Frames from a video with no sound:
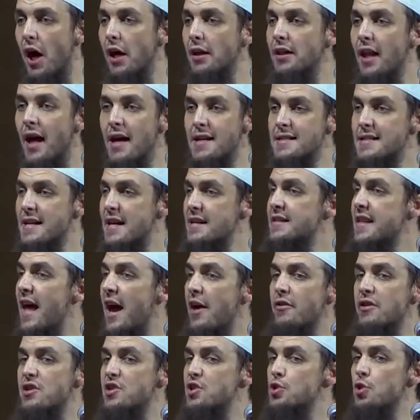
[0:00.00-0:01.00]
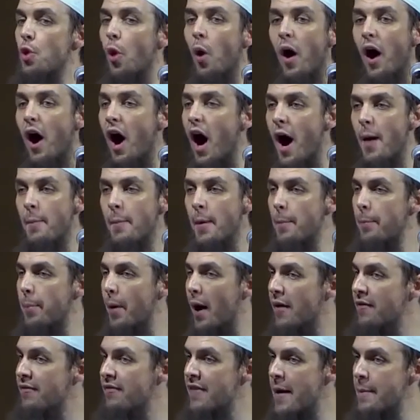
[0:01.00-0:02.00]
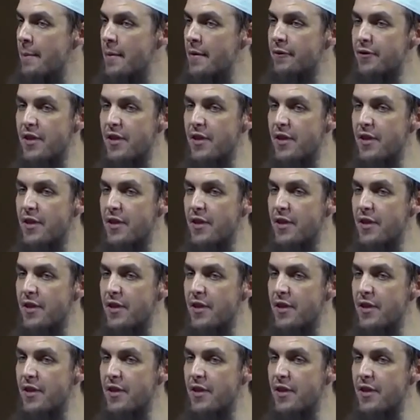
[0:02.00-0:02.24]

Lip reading: Allah said, there is no harm upon them